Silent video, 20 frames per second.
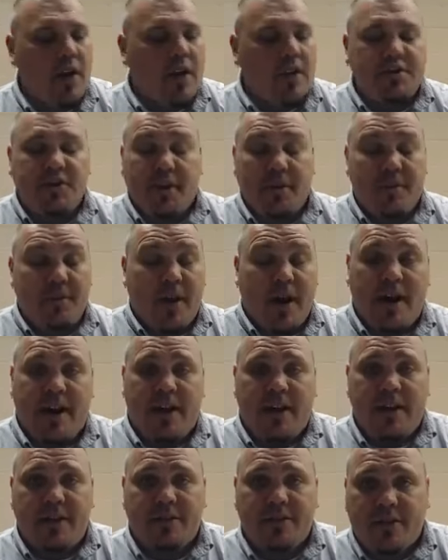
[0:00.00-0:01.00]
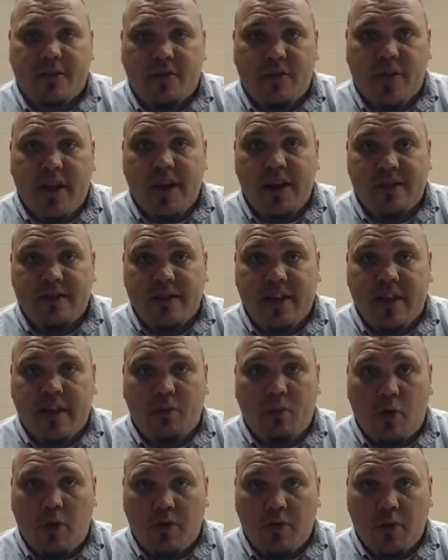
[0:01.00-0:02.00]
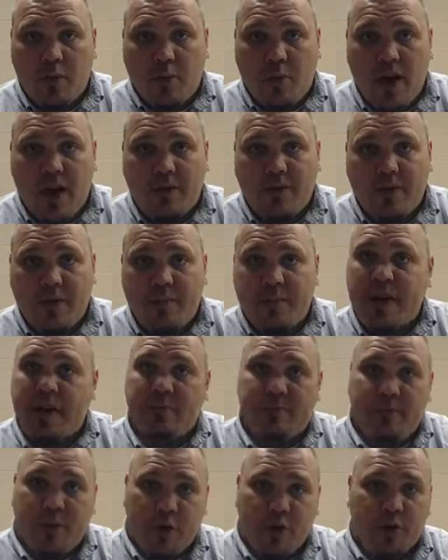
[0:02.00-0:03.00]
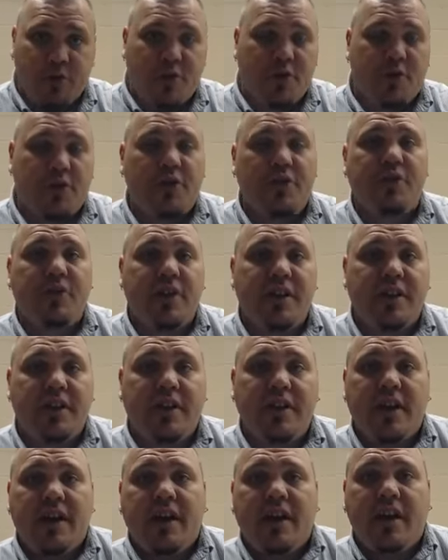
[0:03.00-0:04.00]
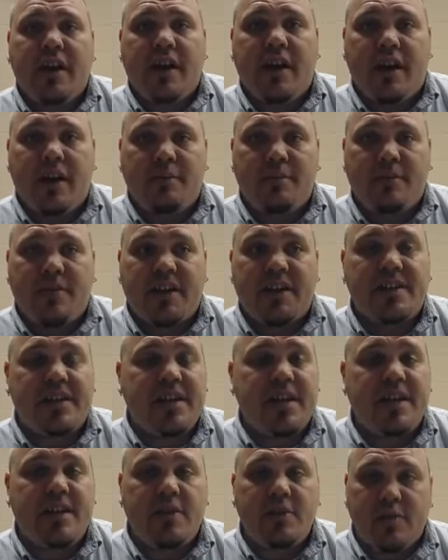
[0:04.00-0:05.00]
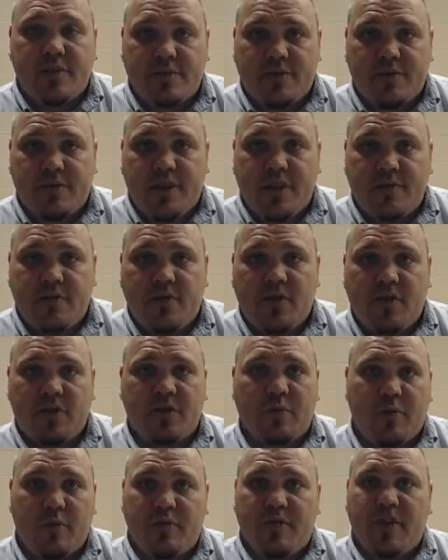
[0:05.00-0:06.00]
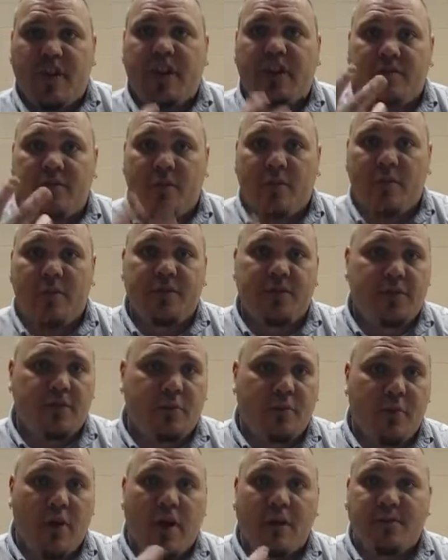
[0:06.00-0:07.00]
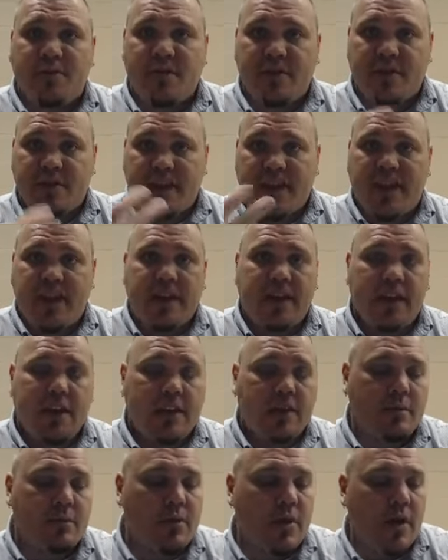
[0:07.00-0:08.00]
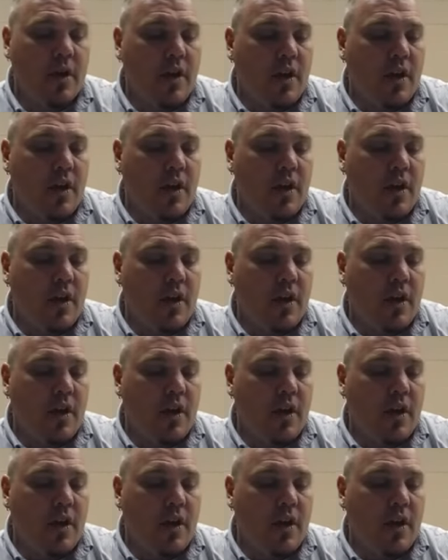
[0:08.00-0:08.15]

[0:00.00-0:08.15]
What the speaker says: Jeremiah is a great example of a prophet being persecuted continuously for the prophetic voice and the prophecies that he gives.